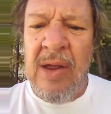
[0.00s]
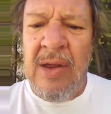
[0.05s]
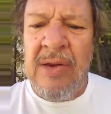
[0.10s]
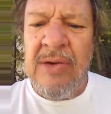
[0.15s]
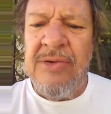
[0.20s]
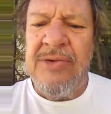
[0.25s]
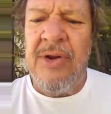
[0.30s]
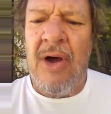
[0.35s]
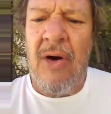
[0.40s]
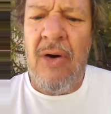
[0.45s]

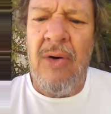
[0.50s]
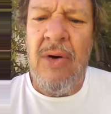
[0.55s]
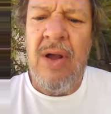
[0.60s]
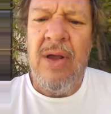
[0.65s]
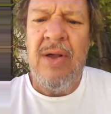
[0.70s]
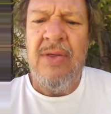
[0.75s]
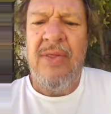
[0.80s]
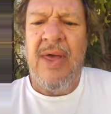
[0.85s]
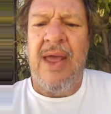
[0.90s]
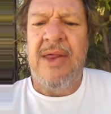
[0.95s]
So
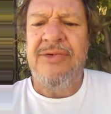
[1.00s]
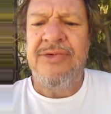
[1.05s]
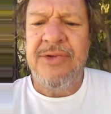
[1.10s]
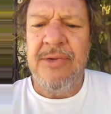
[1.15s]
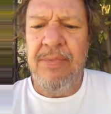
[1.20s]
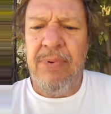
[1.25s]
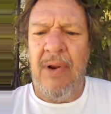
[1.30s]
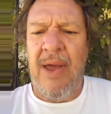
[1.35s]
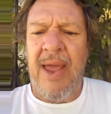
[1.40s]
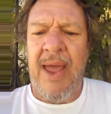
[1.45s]
that's the
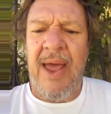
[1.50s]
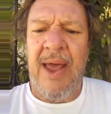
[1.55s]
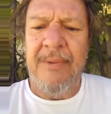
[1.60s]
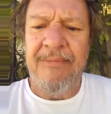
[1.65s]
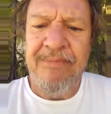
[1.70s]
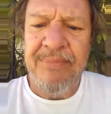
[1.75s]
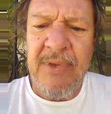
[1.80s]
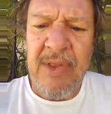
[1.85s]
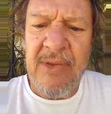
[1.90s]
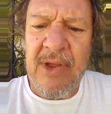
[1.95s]

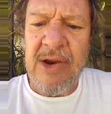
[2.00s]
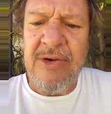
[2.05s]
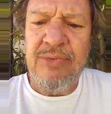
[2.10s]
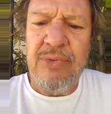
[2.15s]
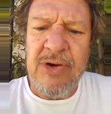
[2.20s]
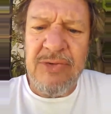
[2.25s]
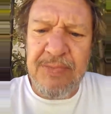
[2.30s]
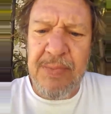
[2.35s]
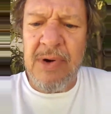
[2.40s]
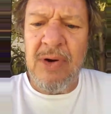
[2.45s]
plan, and that's
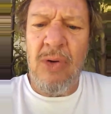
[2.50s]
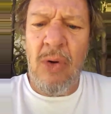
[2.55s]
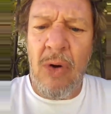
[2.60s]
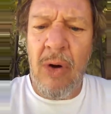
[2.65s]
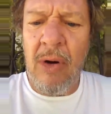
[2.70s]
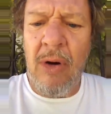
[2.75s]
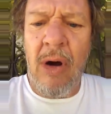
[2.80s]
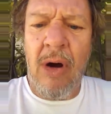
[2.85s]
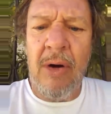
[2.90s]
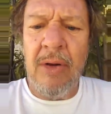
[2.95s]
what's been
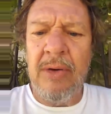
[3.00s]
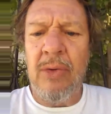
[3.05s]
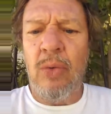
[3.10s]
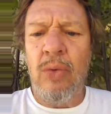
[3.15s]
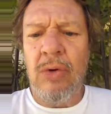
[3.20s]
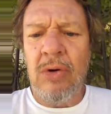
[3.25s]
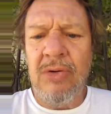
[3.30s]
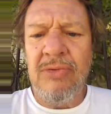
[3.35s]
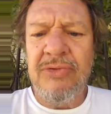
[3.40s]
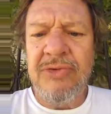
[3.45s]
going on in the
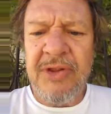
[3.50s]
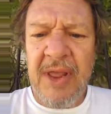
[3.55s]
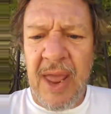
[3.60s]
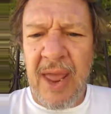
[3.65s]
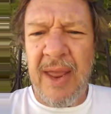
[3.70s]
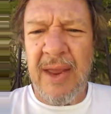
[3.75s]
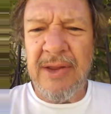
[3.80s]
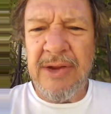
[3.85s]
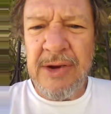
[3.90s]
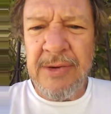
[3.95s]
world
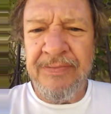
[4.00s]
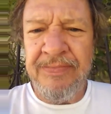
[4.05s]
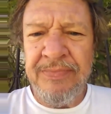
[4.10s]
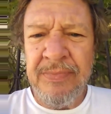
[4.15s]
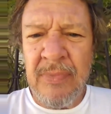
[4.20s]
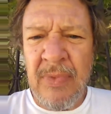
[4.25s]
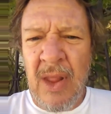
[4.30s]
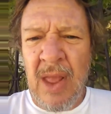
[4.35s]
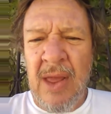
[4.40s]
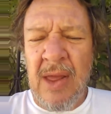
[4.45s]
stage.
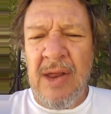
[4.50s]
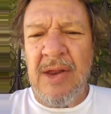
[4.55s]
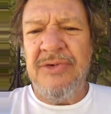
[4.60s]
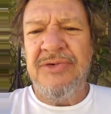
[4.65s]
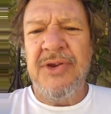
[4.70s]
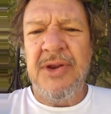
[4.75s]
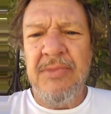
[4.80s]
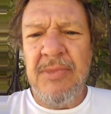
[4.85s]
See,